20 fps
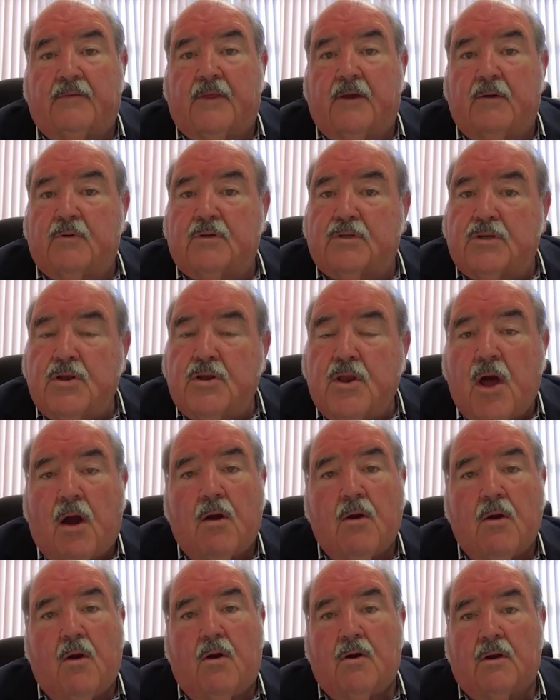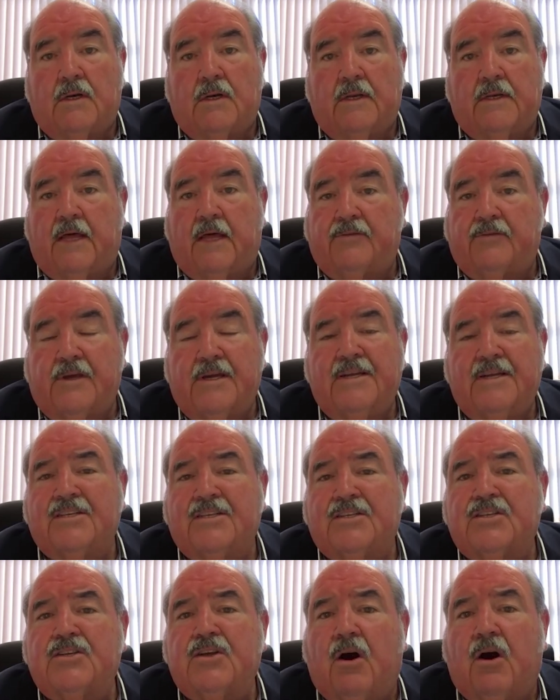there was nothing in
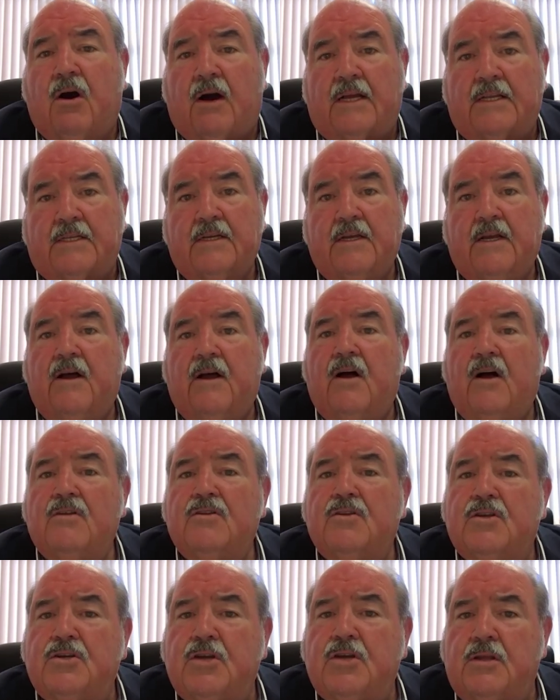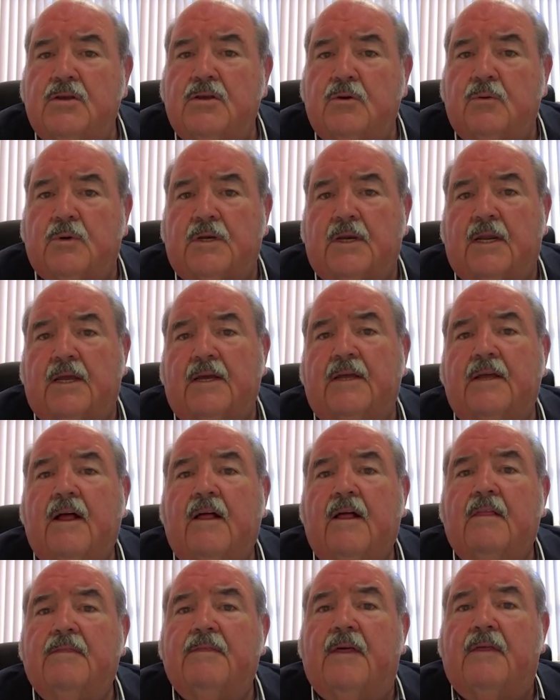sight, genuinely,
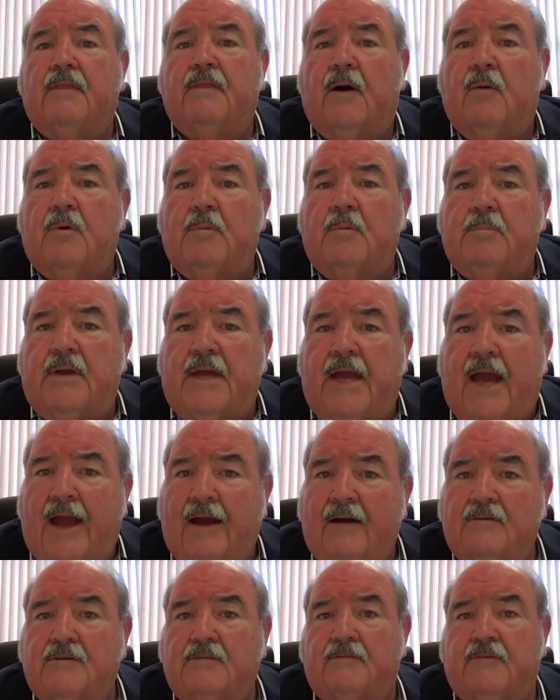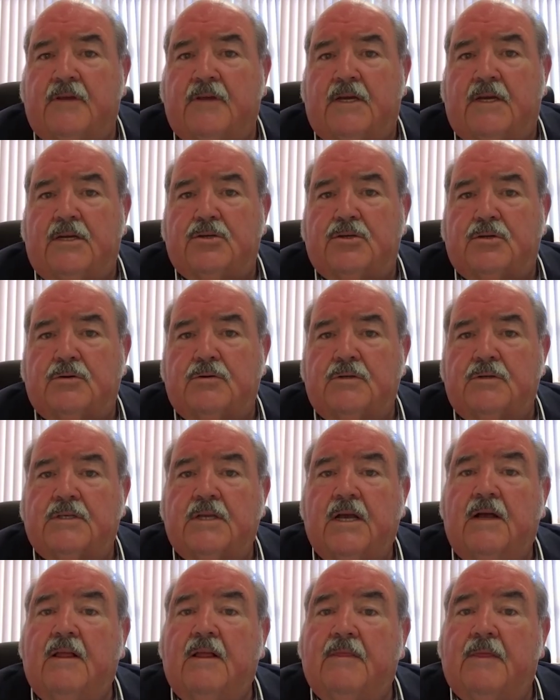that they would be out of the issues,
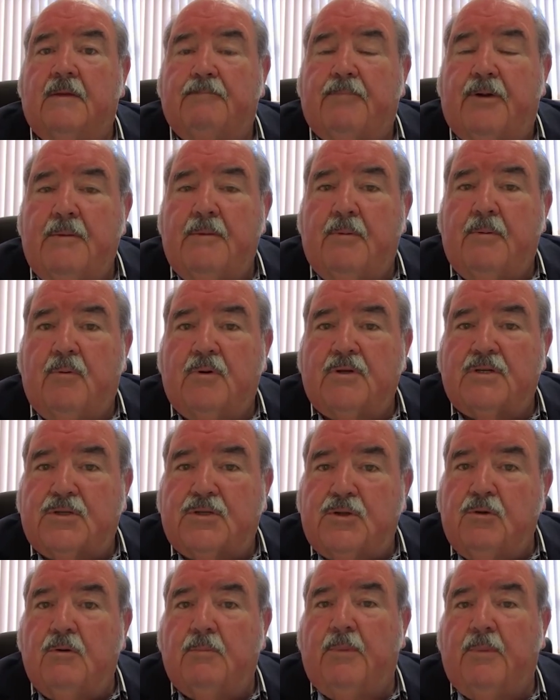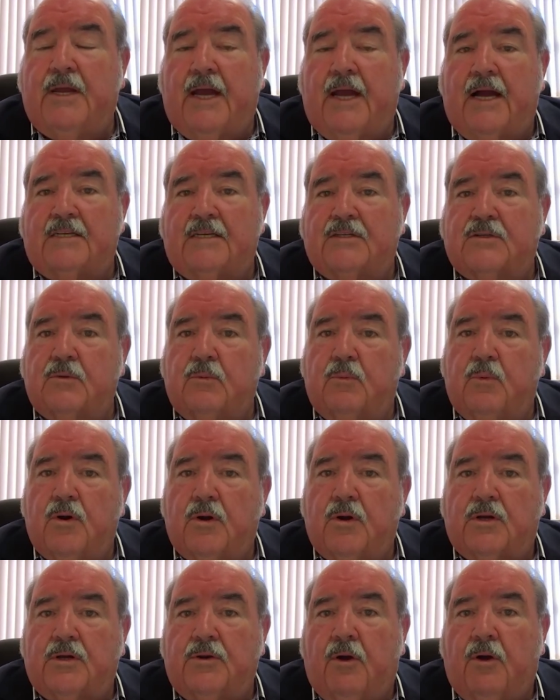that people were still being asked to
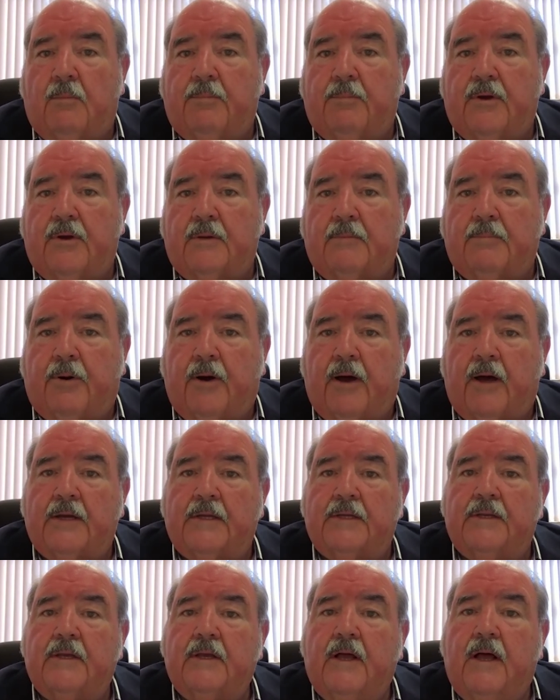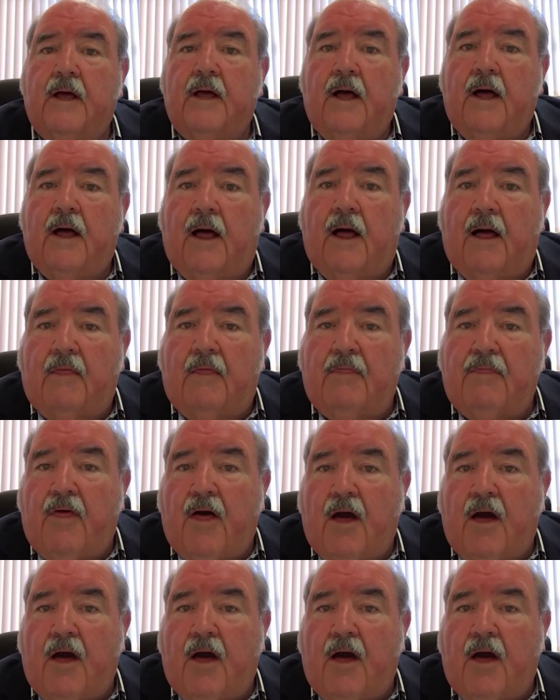work and not being paid. And